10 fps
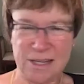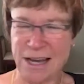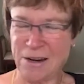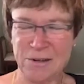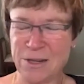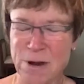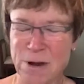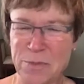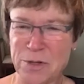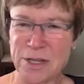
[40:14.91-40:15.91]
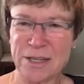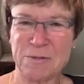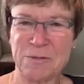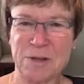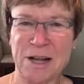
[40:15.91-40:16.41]
I don't need to write a book.
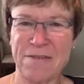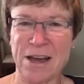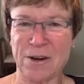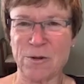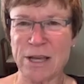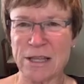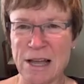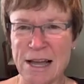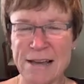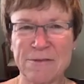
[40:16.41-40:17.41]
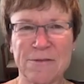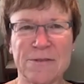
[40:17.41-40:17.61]
I've got a great life.